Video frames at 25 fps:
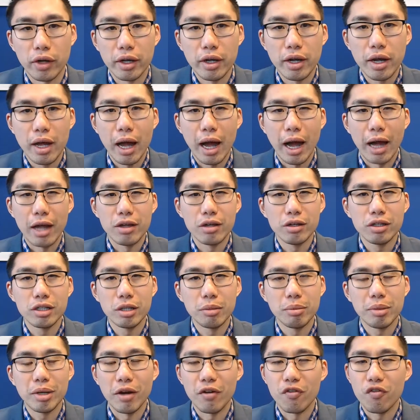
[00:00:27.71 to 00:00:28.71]
I used to be
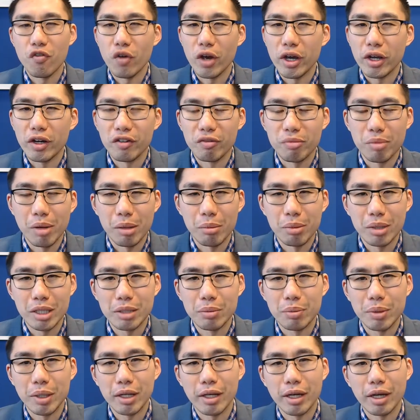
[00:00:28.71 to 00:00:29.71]
afraid of public
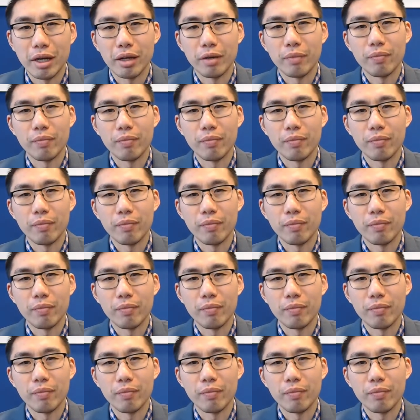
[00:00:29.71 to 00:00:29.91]
speaking,